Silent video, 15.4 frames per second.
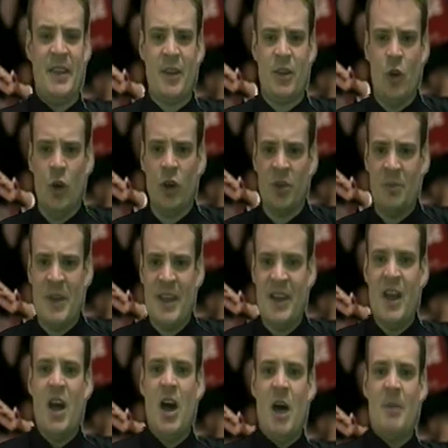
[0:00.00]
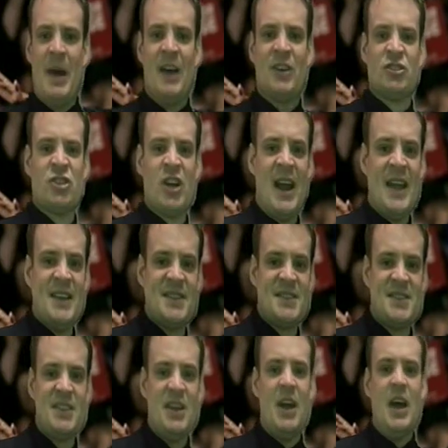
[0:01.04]
the economy, about
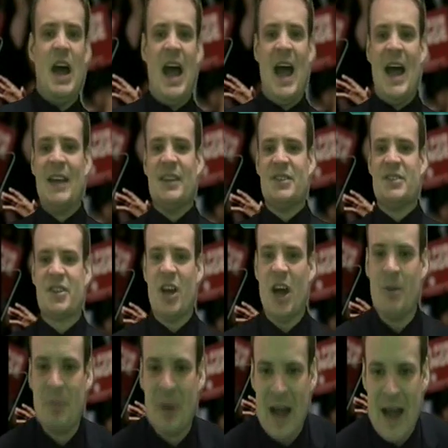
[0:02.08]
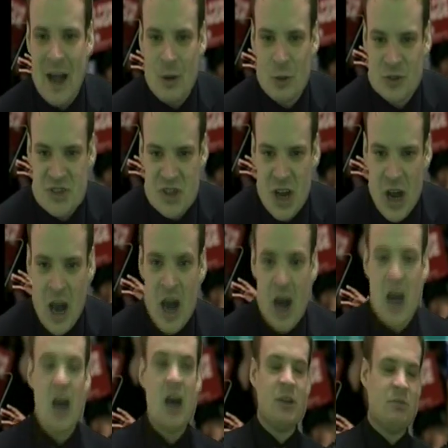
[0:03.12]
race, and about
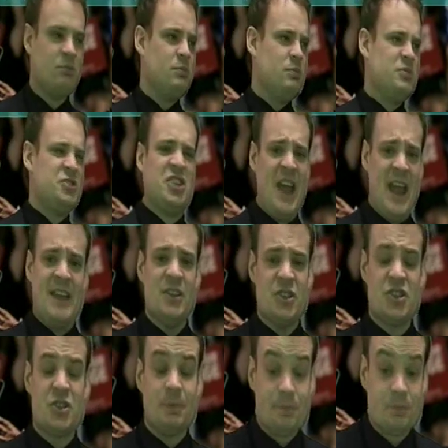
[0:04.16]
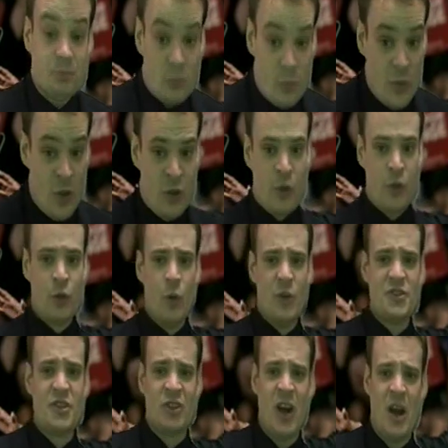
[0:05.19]
change. You could
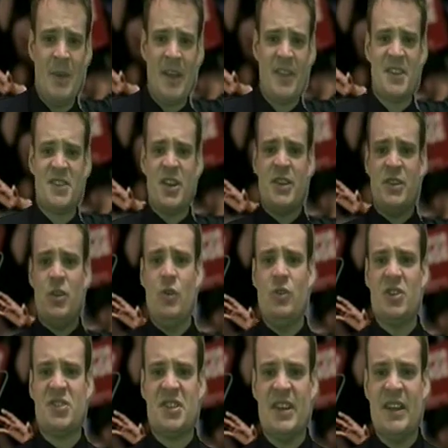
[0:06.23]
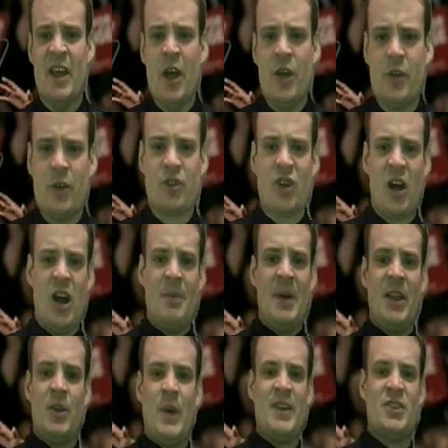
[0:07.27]
also write about things like unity. You could write
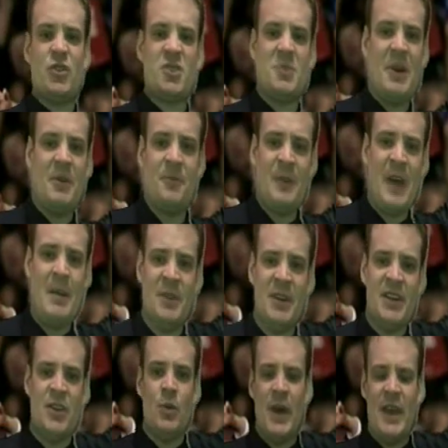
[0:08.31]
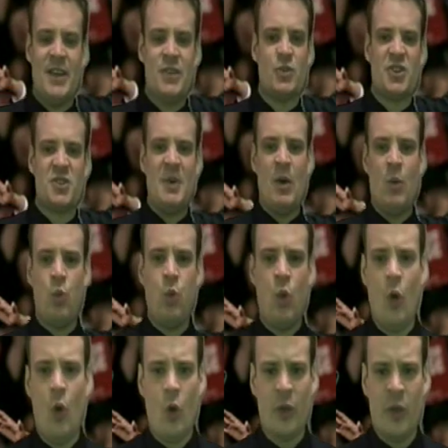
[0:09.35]
about the way he talks about family, the way he talks about
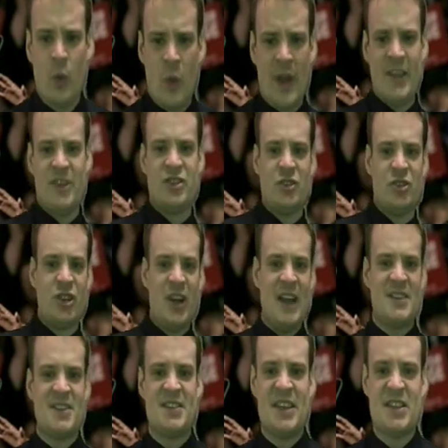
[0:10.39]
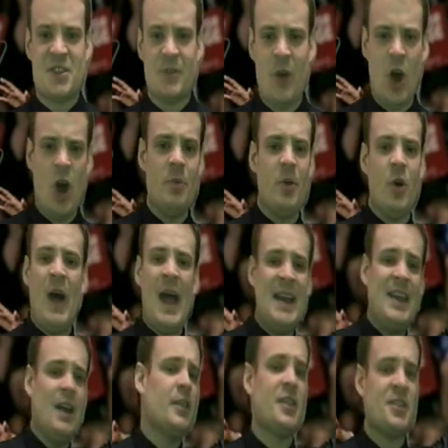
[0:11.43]
war, the way he creates a sense of hope, or
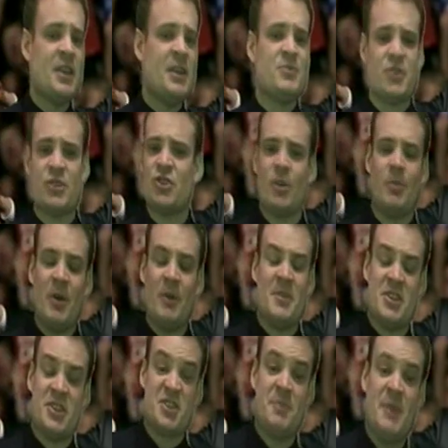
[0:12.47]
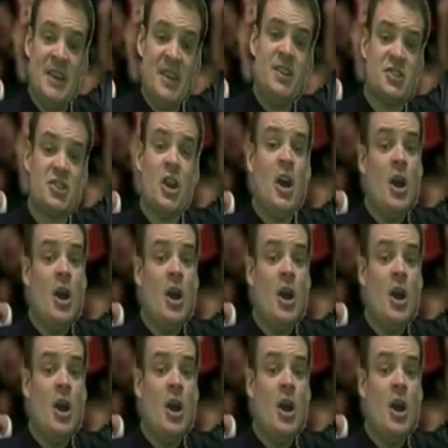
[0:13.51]
any other themes that crop up in the speech.